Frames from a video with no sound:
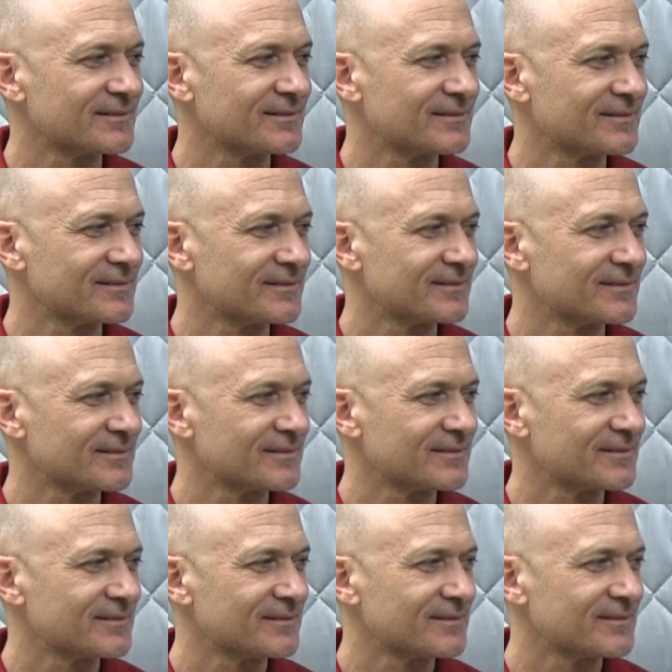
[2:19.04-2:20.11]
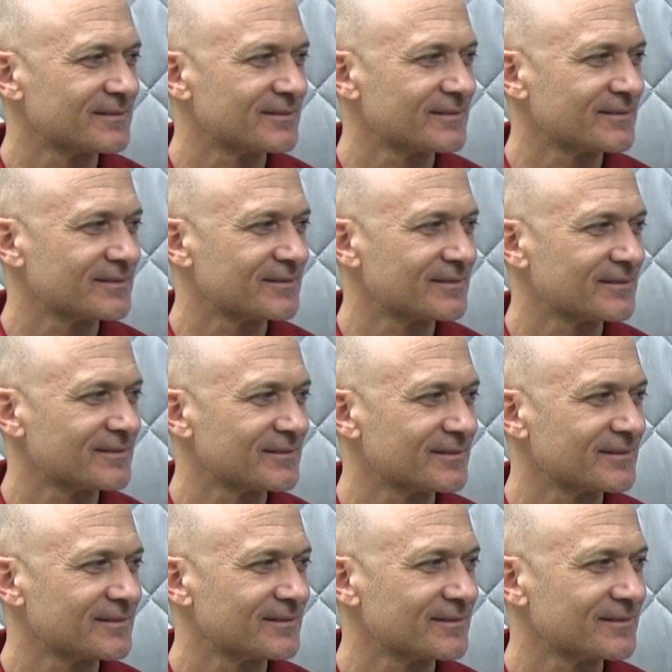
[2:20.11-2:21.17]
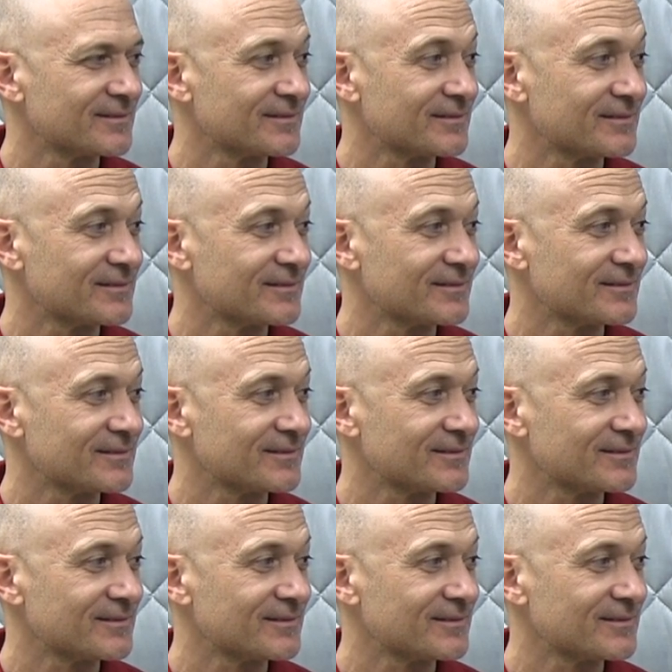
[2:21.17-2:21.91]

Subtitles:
(not speaking)